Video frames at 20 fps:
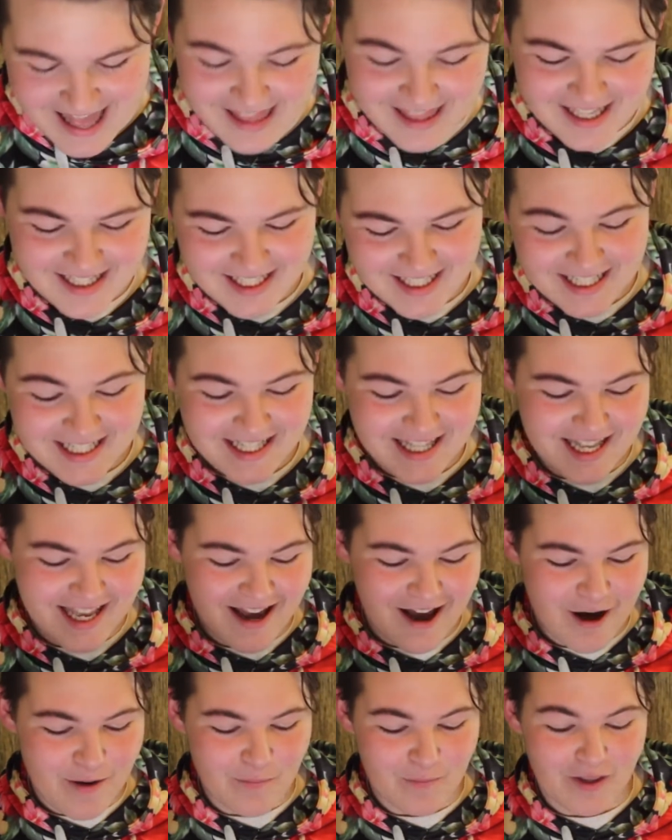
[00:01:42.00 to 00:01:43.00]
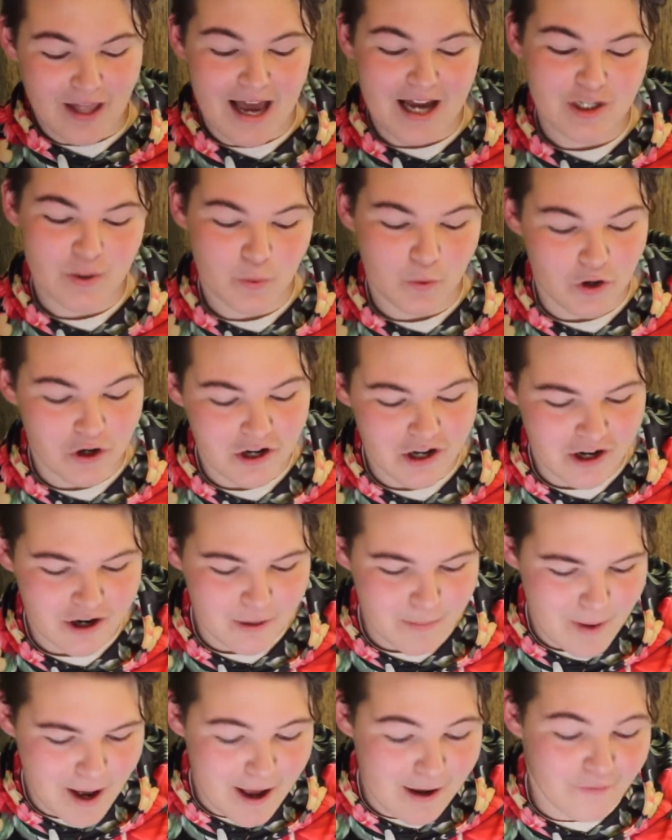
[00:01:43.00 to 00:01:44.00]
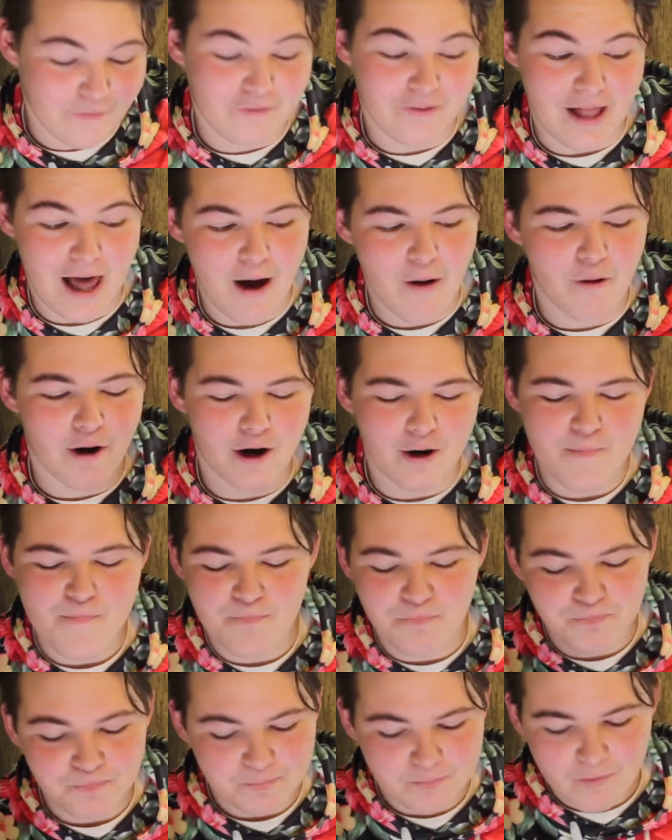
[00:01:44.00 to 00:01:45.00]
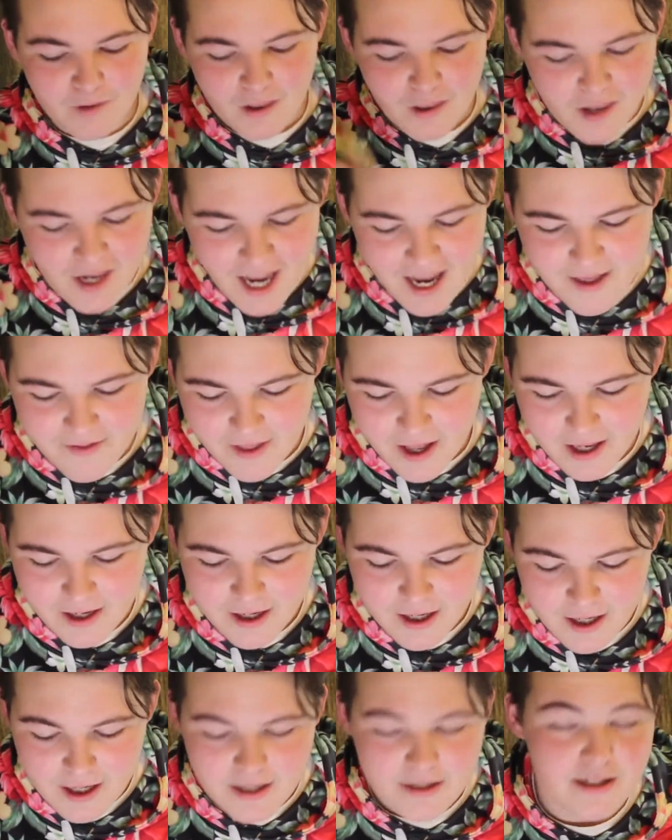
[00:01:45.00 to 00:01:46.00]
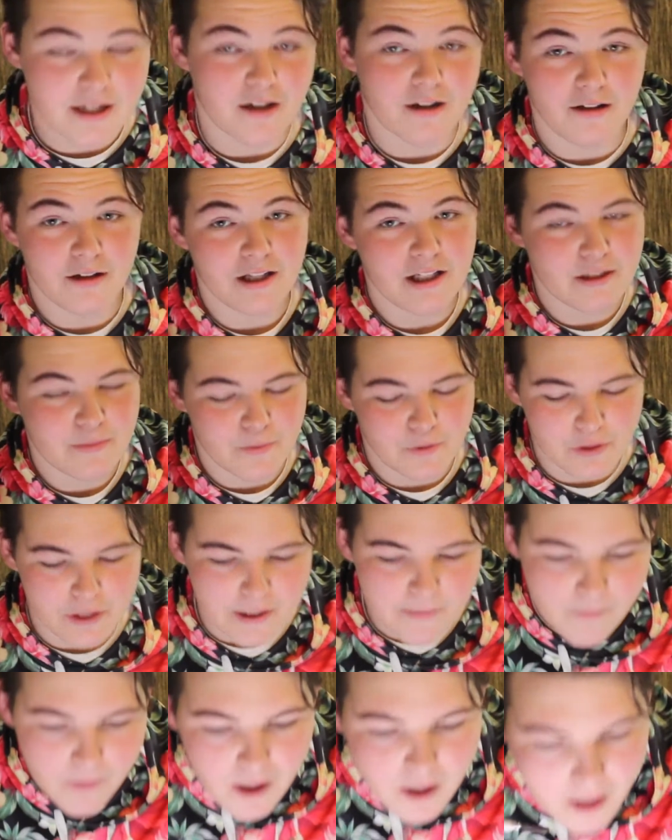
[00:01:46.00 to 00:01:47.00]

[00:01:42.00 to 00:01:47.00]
This is the Lash Warrior by Flower. And then take a clean spoolie,